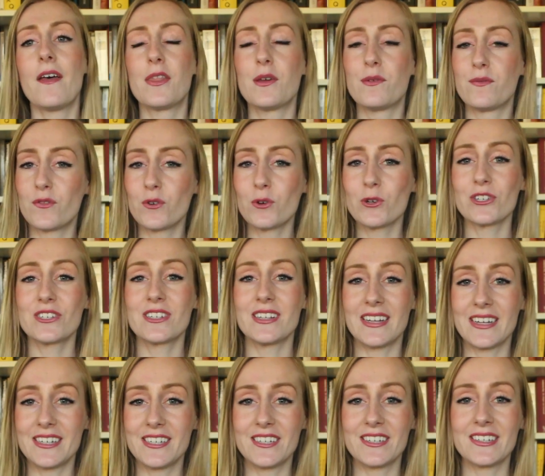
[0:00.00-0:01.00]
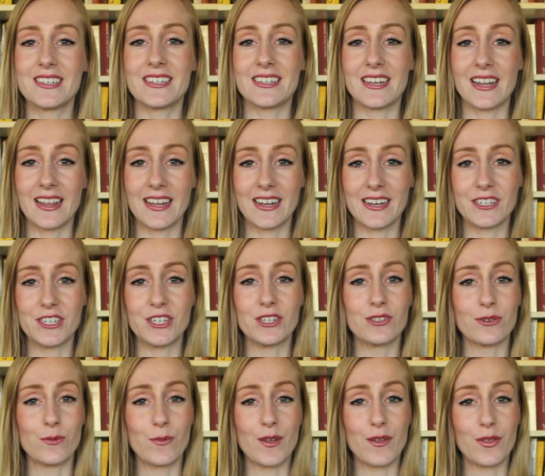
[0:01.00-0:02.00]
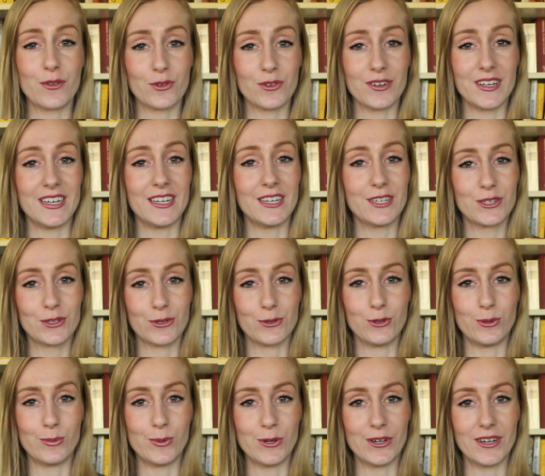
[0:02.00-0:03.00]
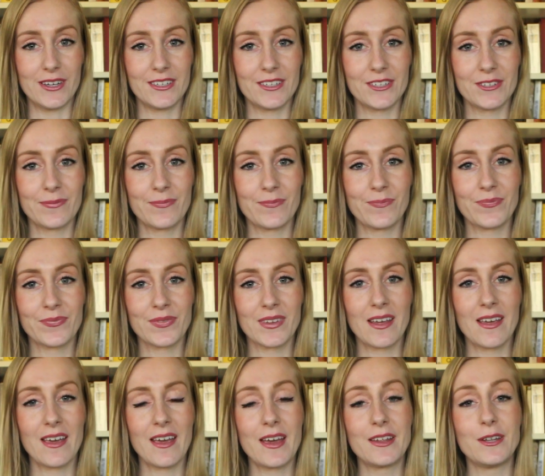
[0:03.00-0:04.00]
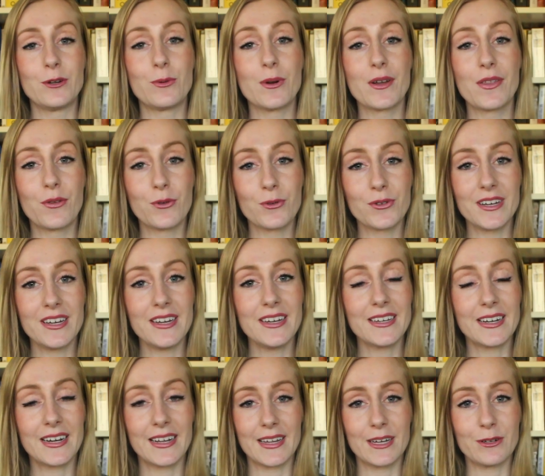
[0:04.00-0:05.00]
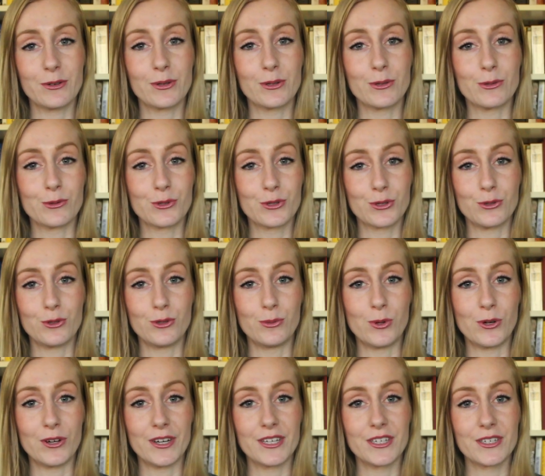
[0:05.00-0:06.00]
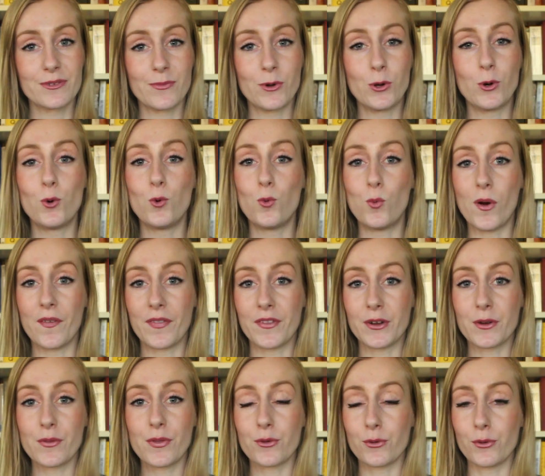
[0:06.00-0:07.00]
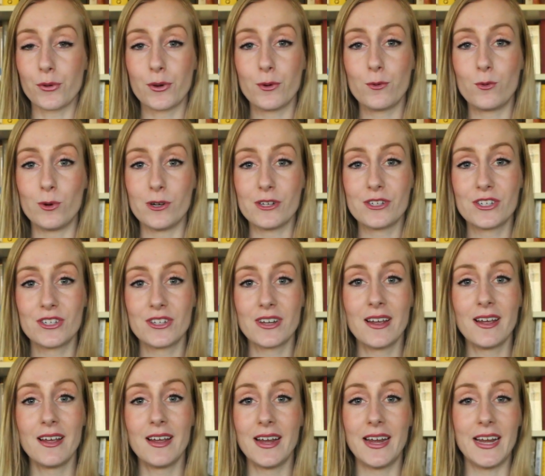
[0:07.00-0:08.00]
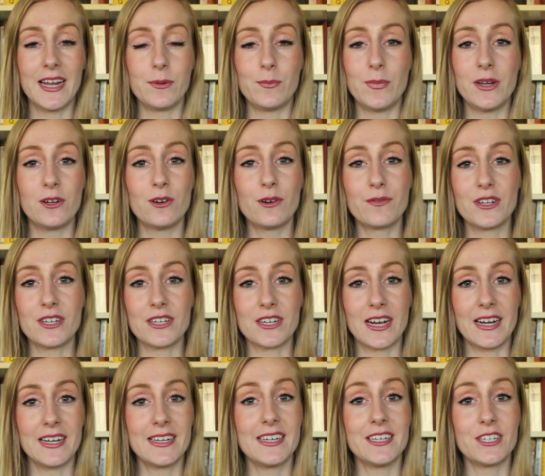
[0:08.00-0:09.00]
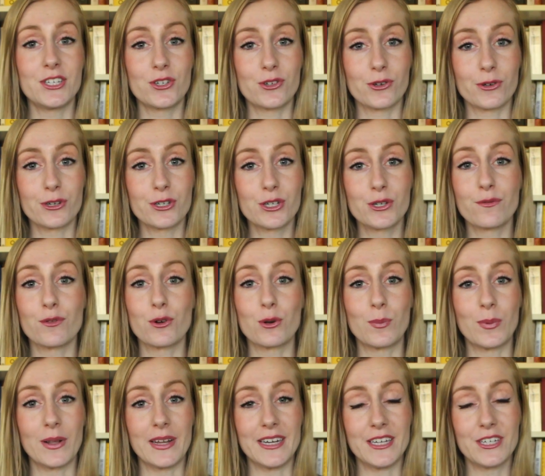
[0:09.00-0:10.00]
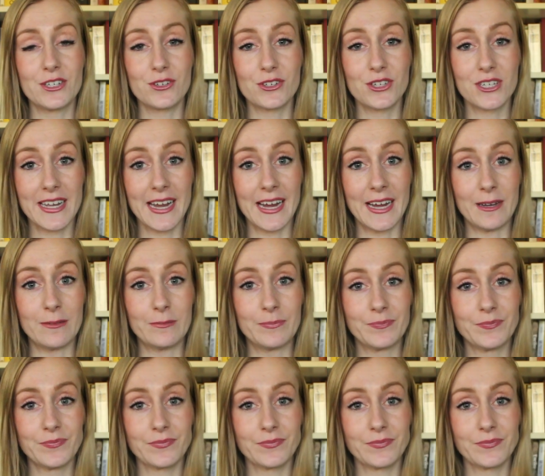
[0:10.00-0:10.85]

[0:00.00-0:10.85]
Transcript: The first legend is the legend of the three schoolboys. There were three clerical schoolboys who wandered through the woods in the middle of the night in search for a place to stay.